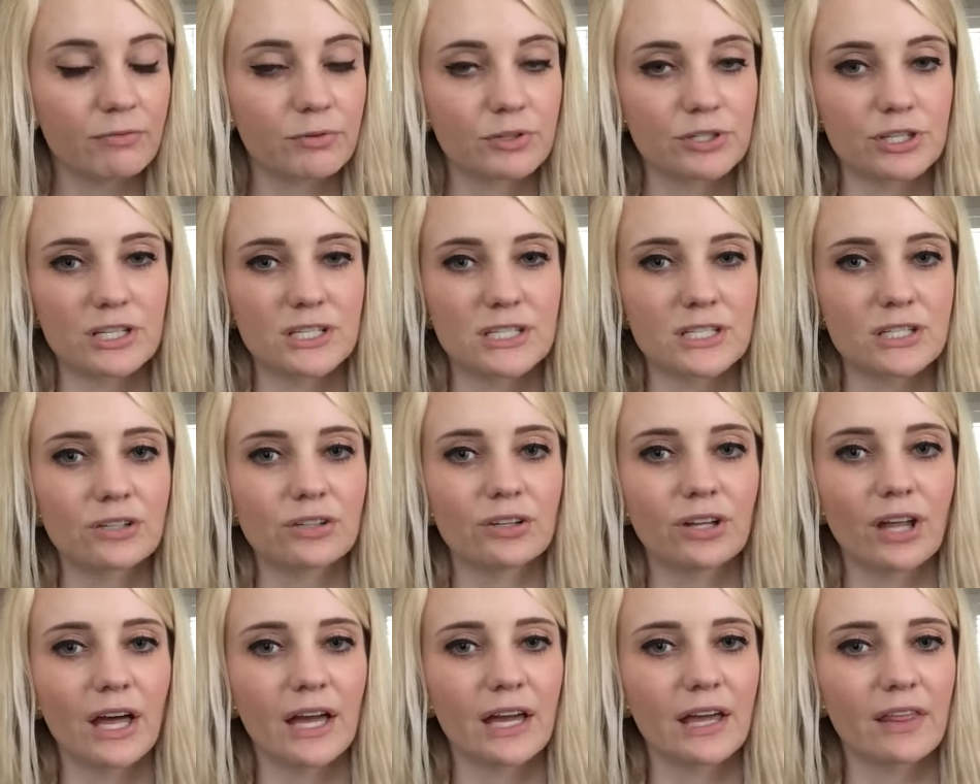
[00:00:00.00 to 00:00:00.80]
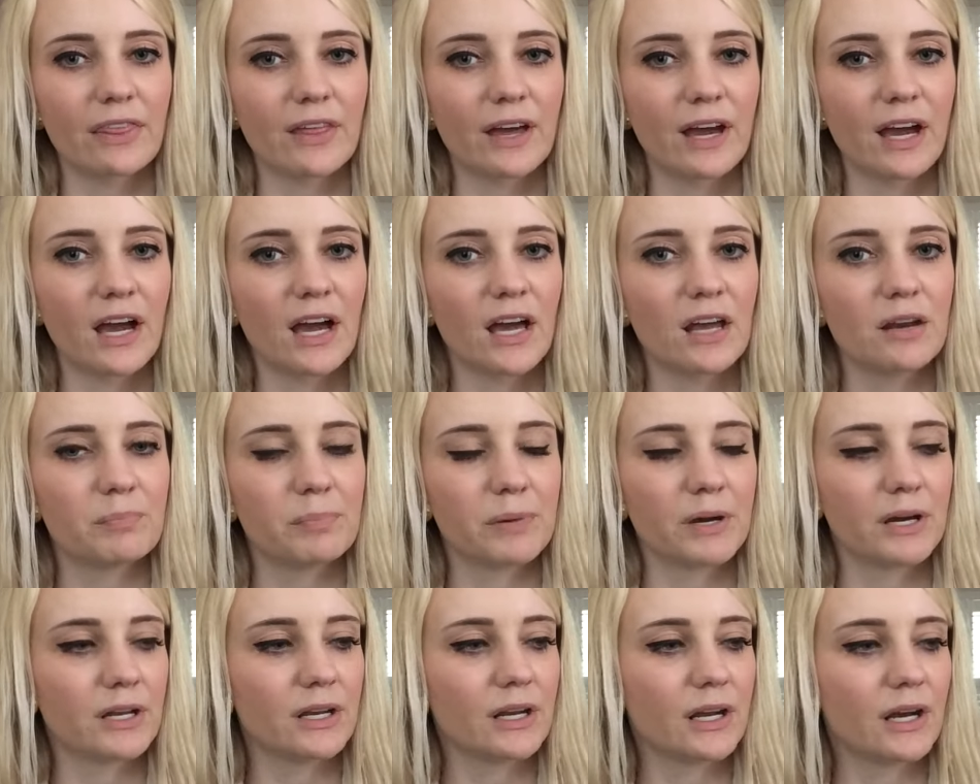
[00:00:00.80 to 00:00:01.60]
which I still like that,
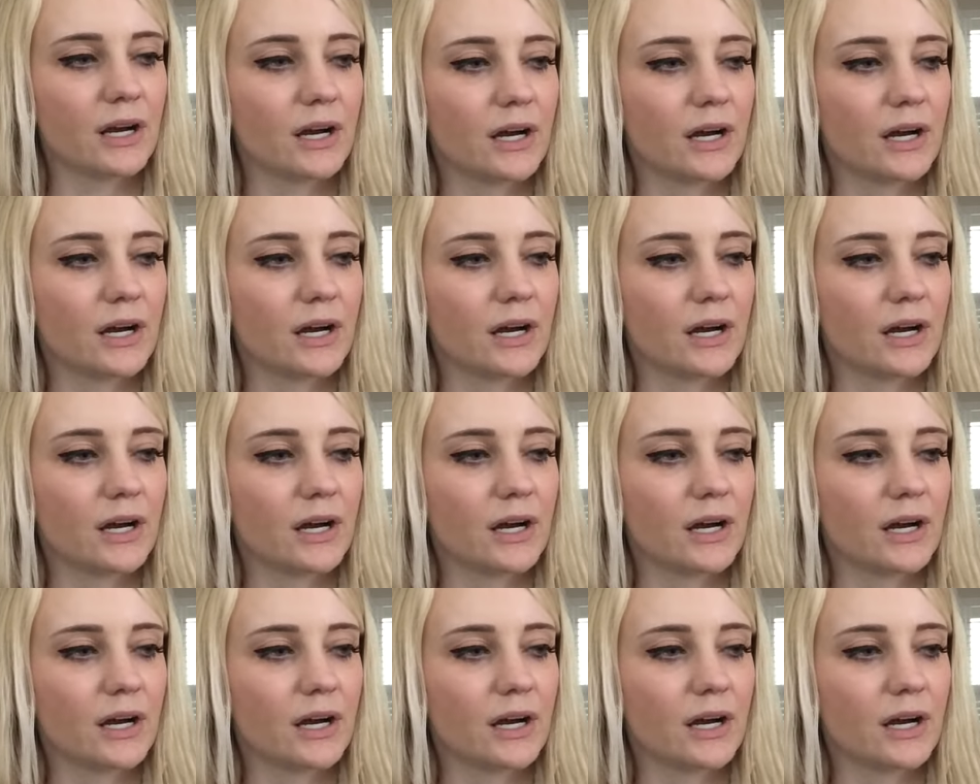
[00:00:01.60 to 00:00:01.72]
but